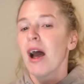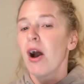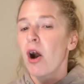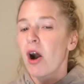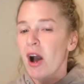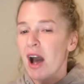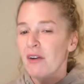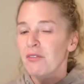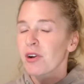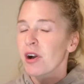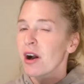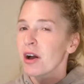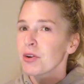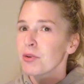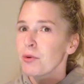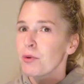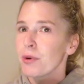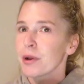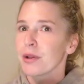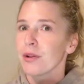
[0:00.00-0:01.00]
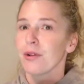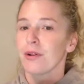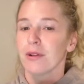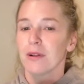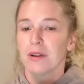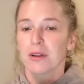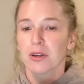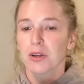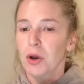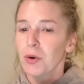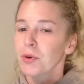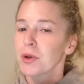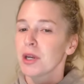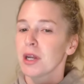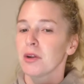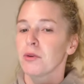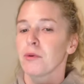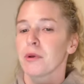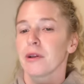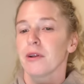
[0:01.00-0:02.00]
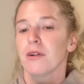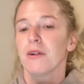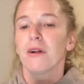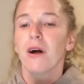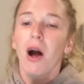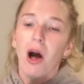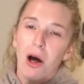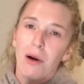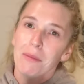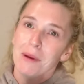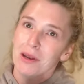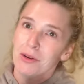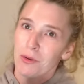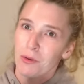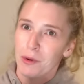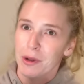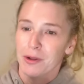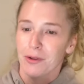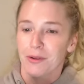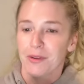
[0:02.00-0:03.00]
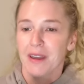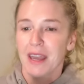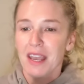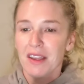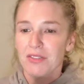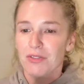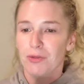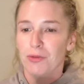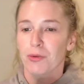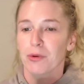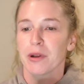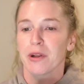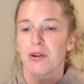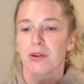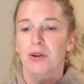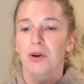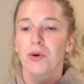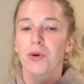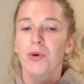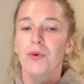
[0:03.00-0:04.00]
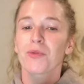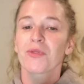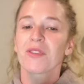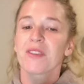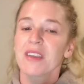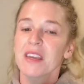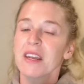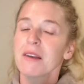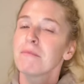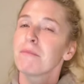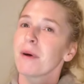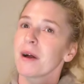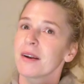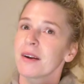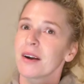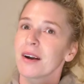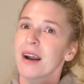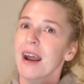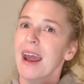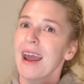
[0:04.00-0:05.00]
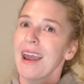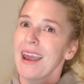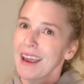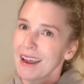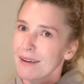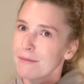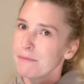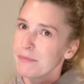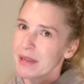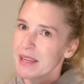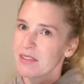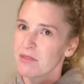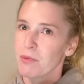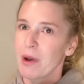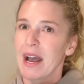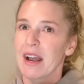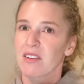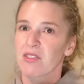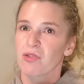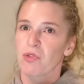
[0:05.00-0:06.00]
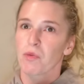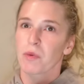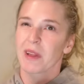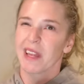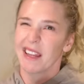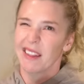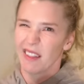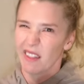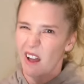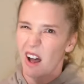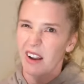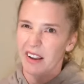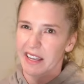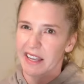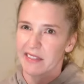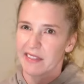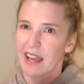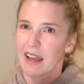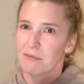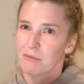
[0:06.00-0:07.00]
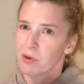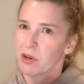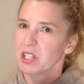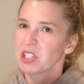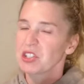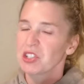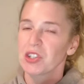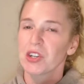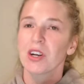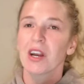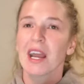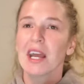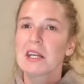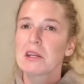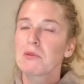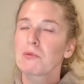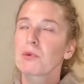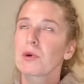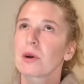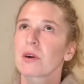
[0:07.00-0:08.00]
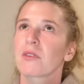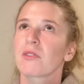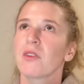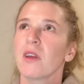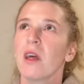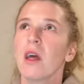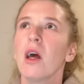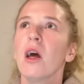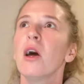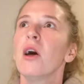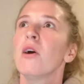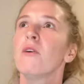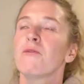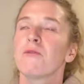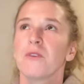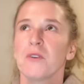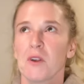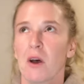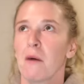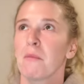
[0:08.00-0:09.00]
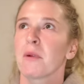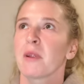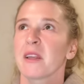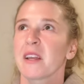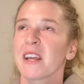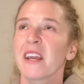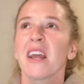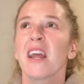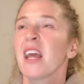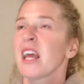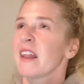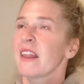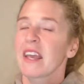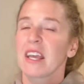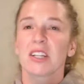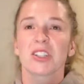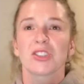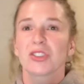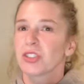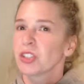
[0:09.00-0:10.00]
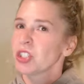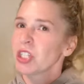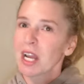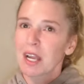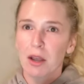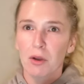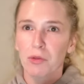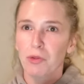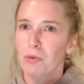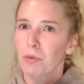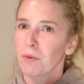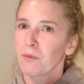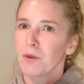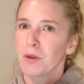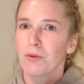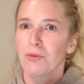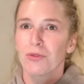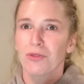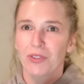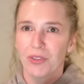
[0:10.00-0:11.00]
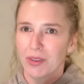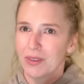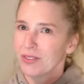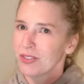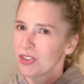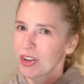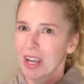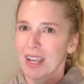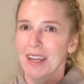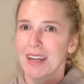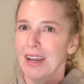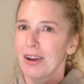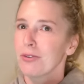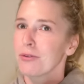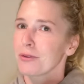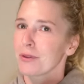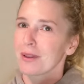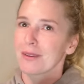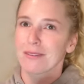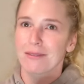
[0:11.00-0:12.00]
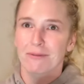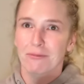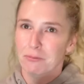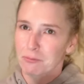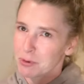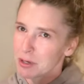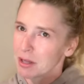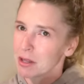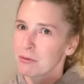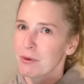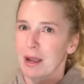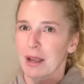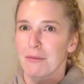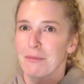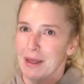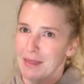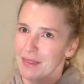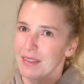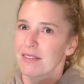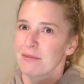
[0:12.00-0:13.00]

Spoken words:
avocado oil, coconut oil, almond oil, castor oil, cocoa seed butter, and beeswax to really lock in that moisture, and it works phenomenally. Like, check out the reviews, check it out, really recommend this